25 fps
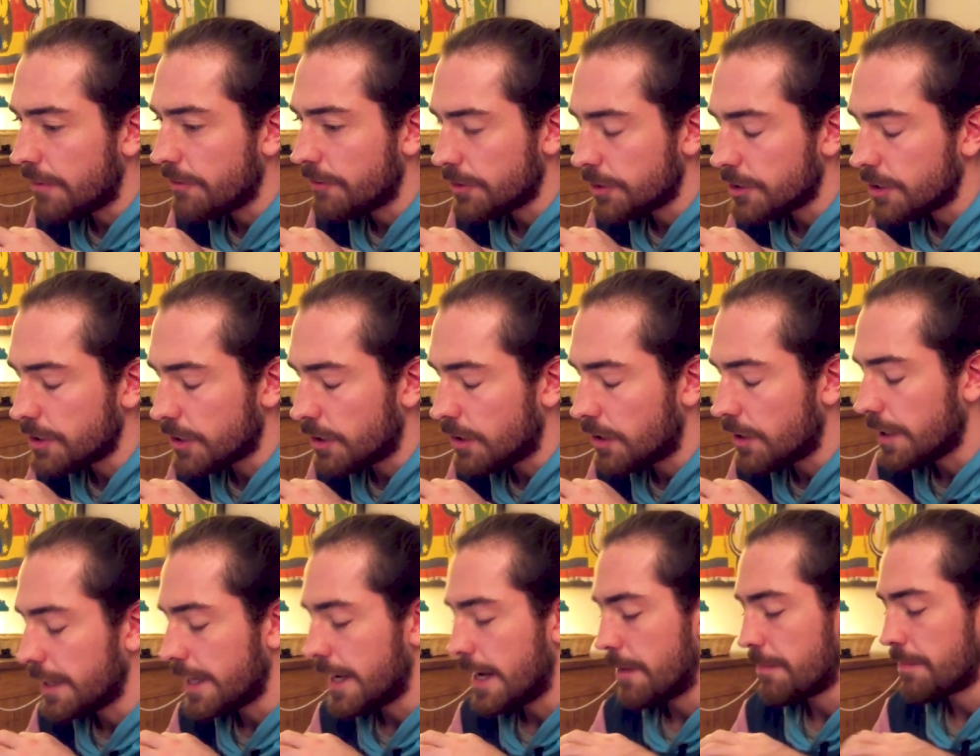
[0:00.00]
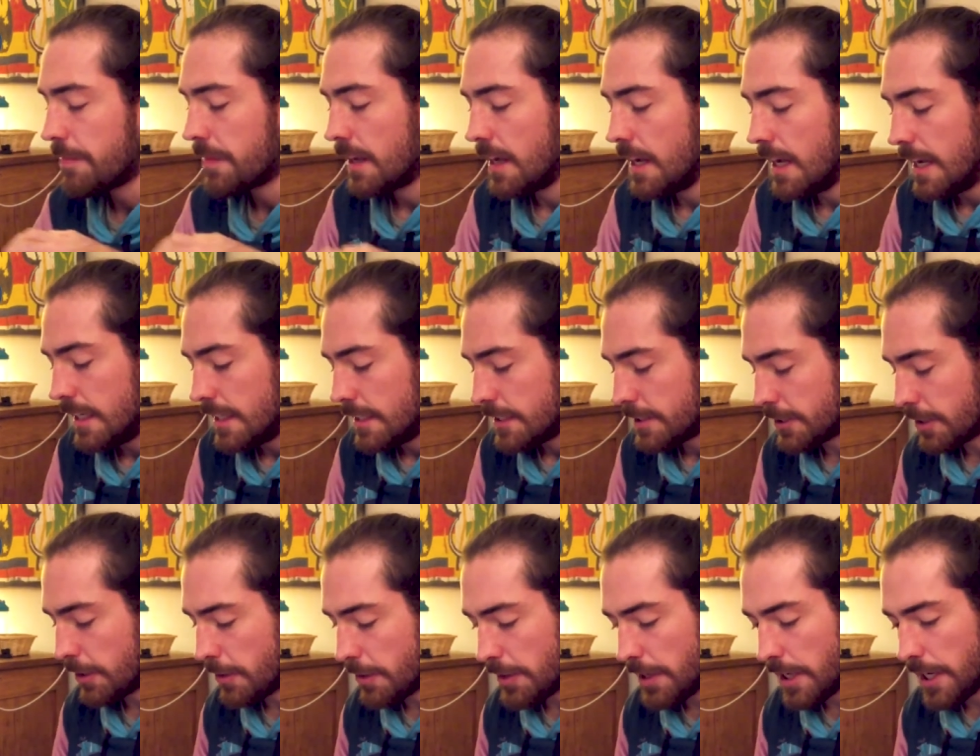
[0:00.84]
Yeah, for sure. Yeah.
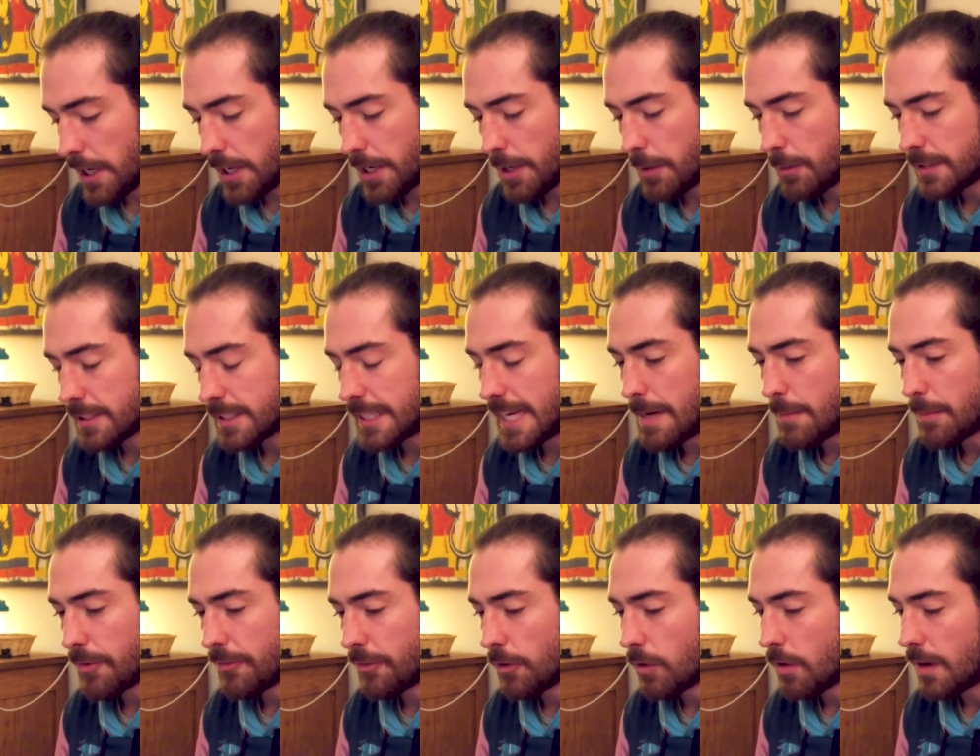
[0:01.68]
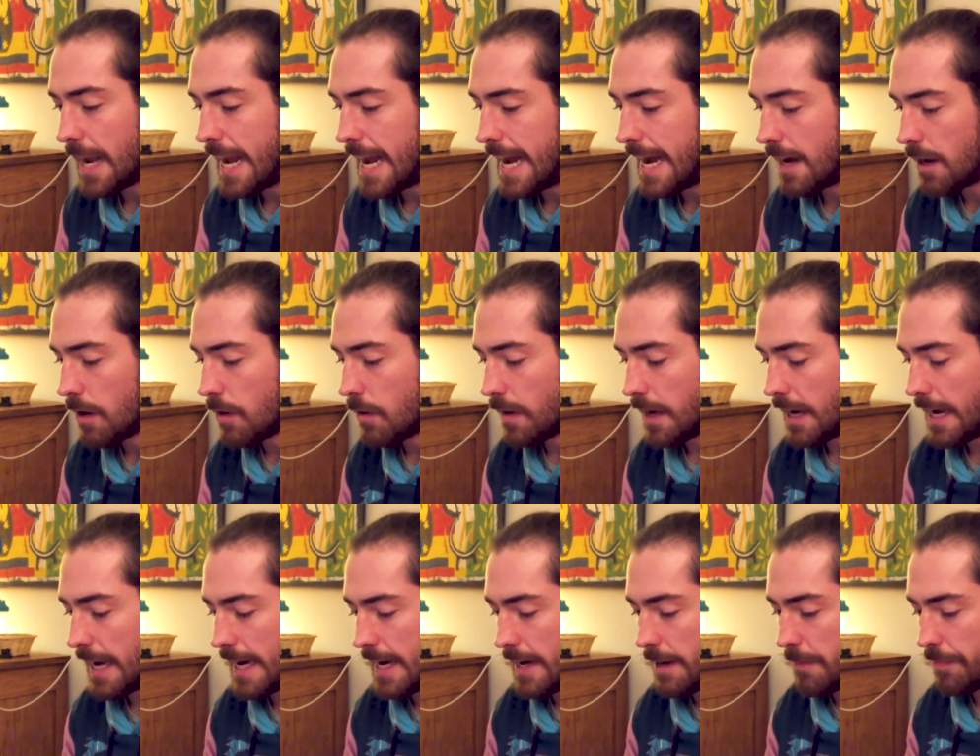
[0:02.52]
So you were saying before
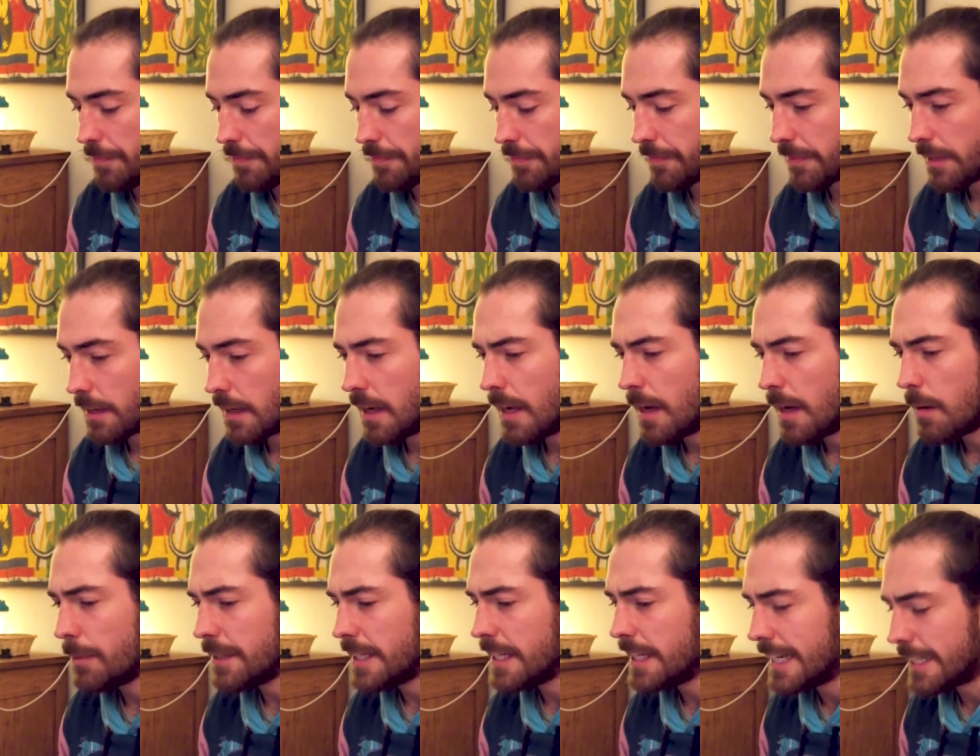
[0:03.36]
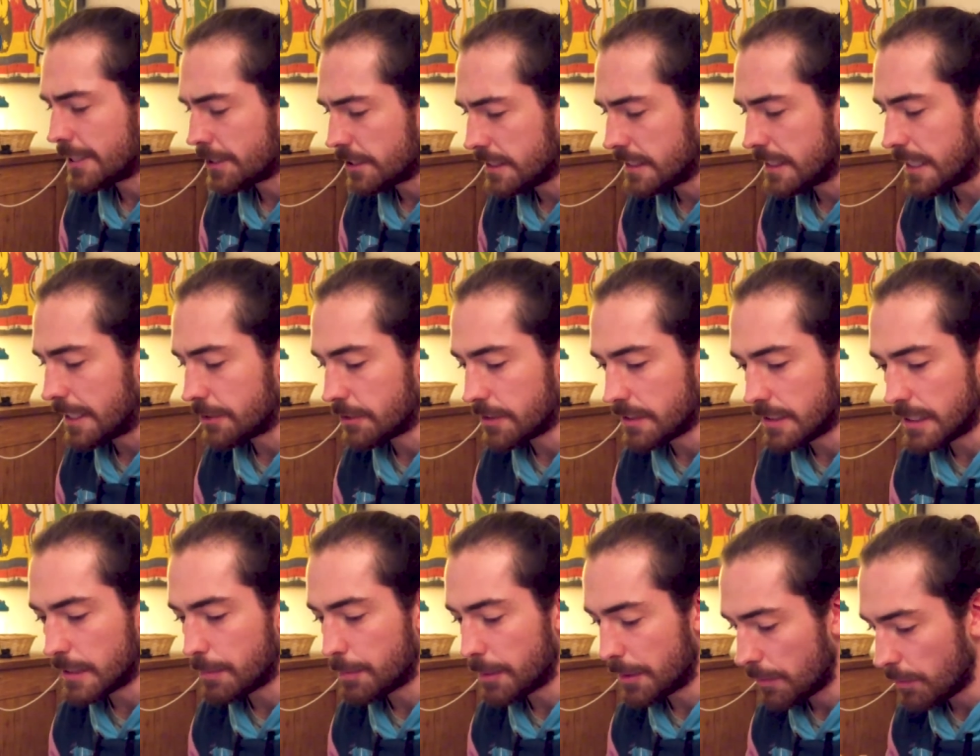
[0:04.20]
how um, we didn't actually touch
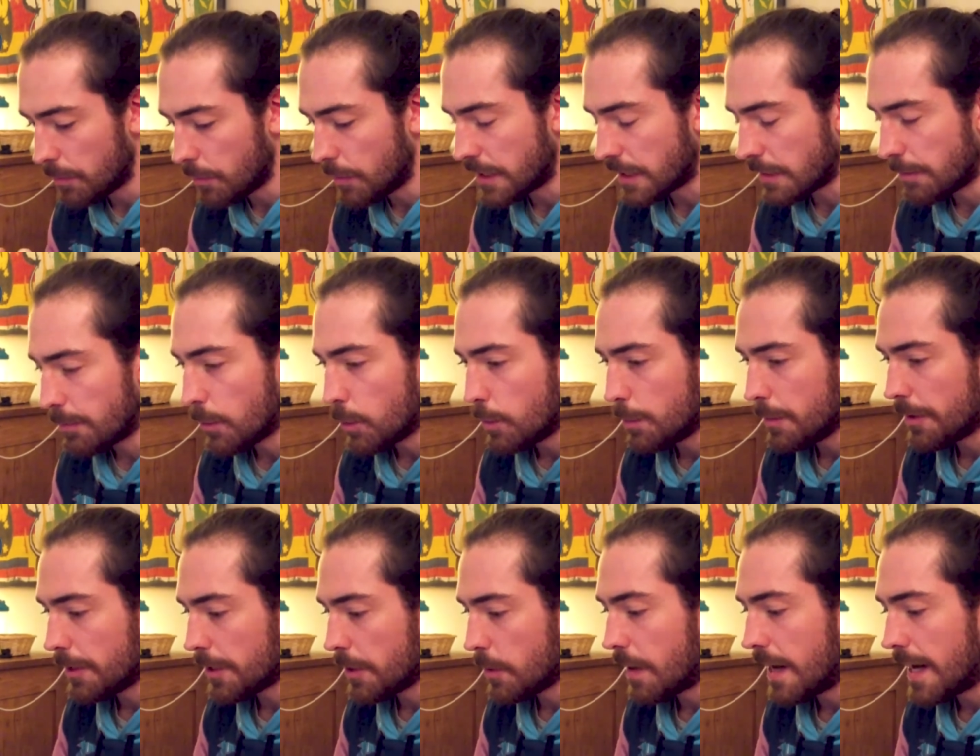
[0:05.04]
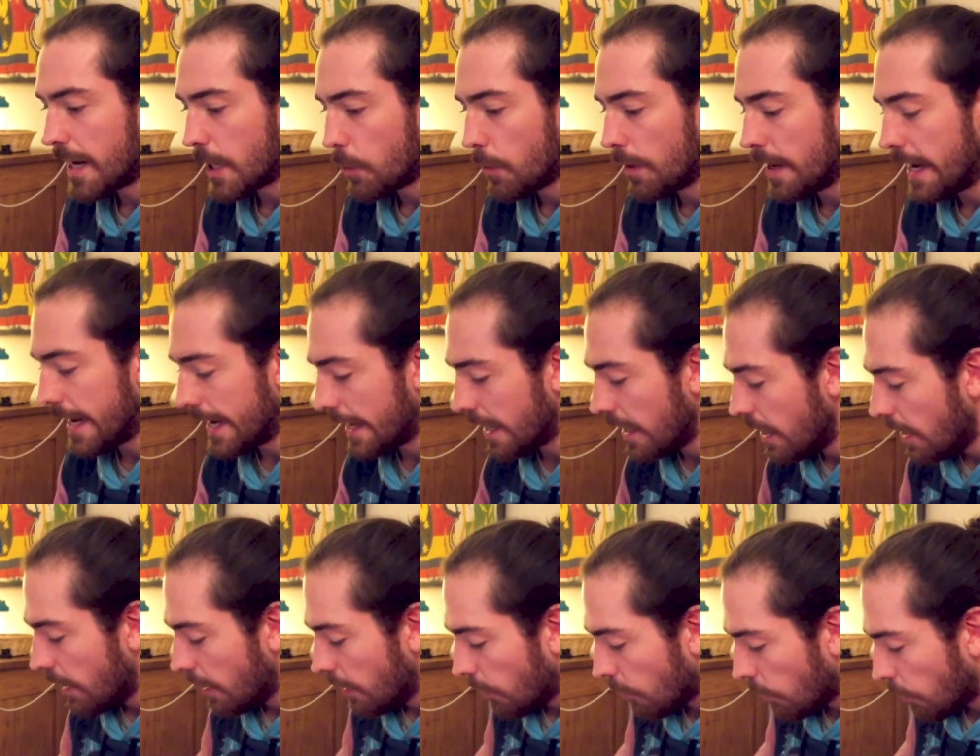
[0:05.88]
on this, but with the movement that you are creating,
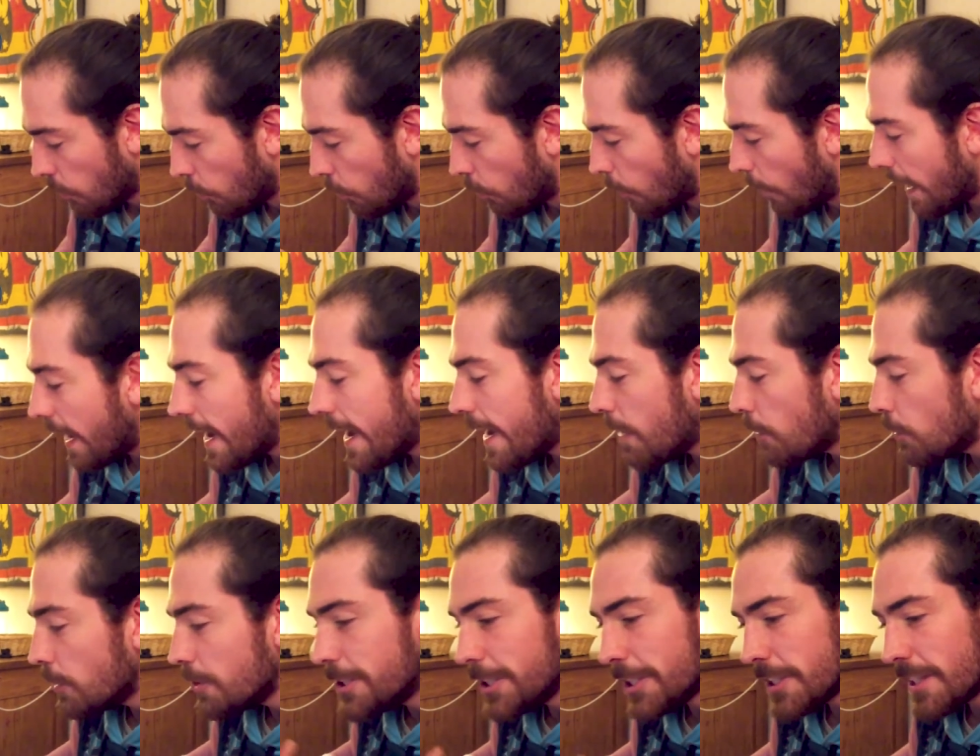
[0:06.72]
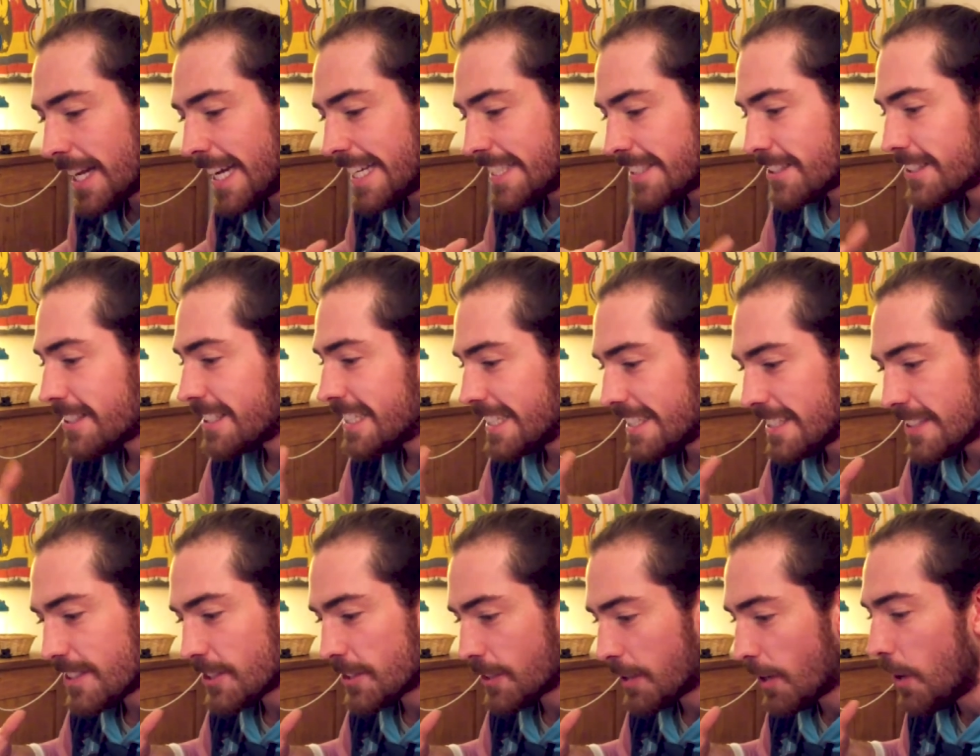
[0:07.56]
where would you like to
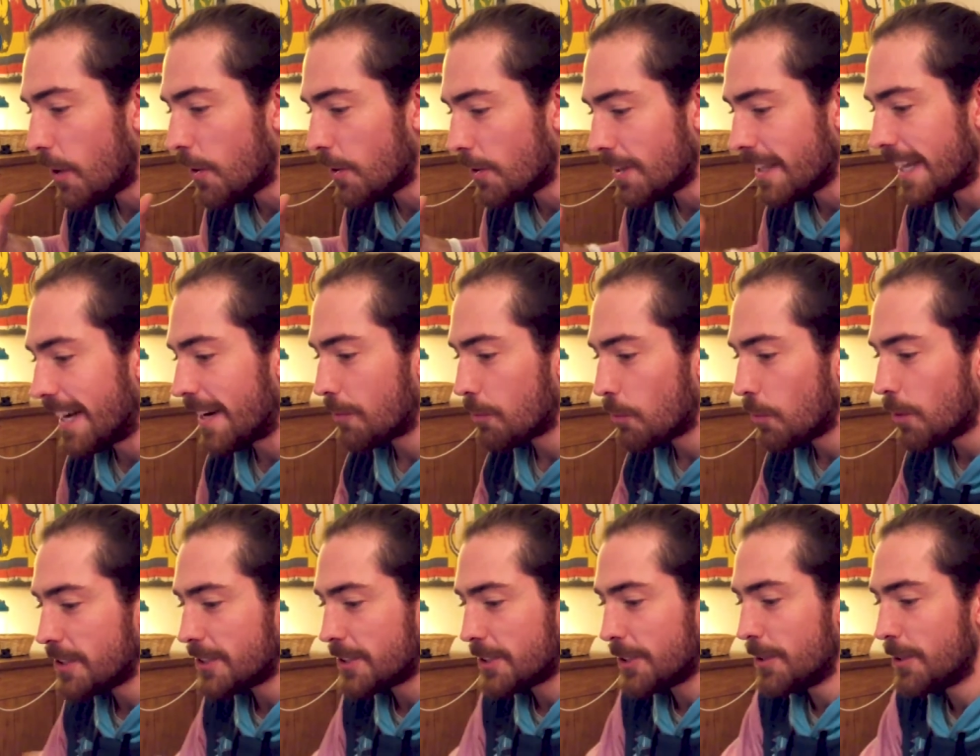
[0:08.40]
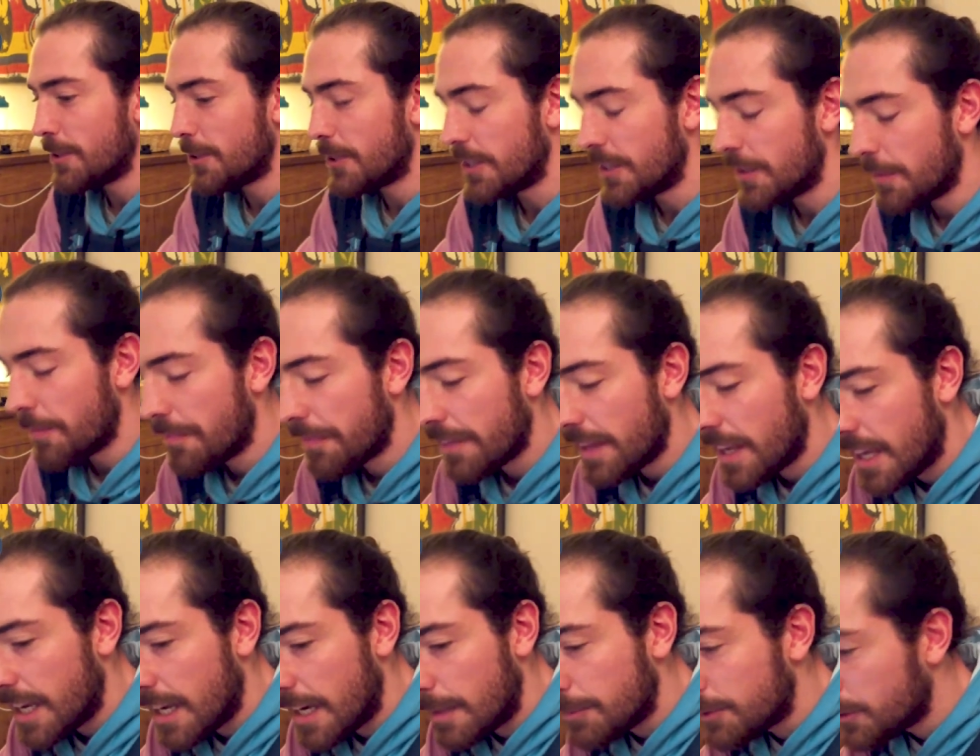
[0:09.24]
see this go? Like, what's your?
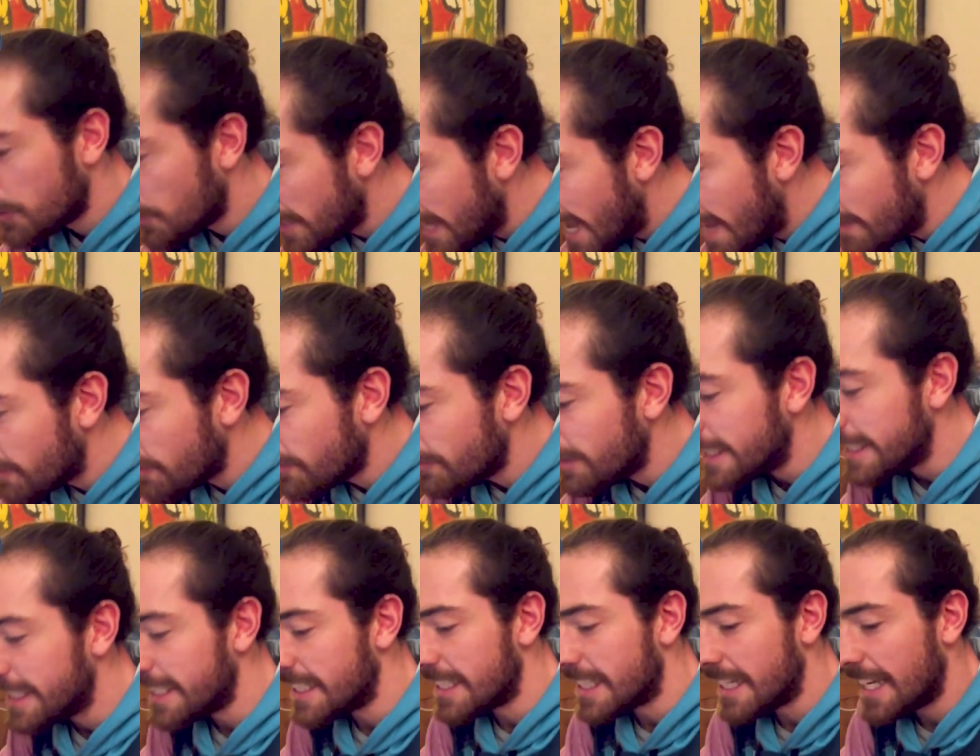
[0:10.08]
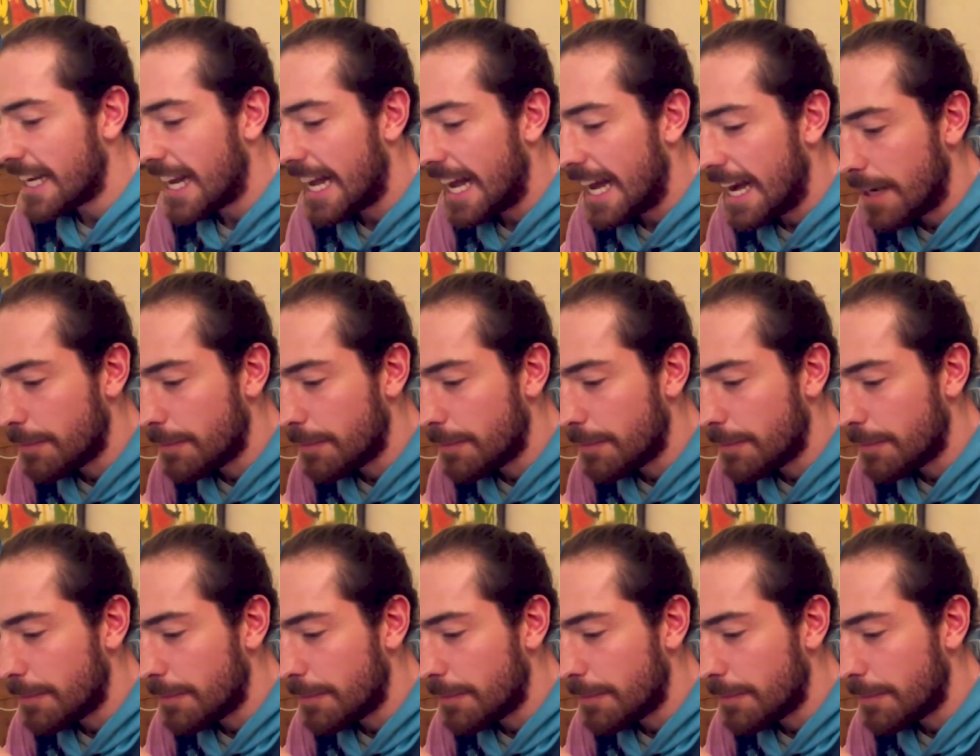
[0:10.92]
I'm sure you have a vision.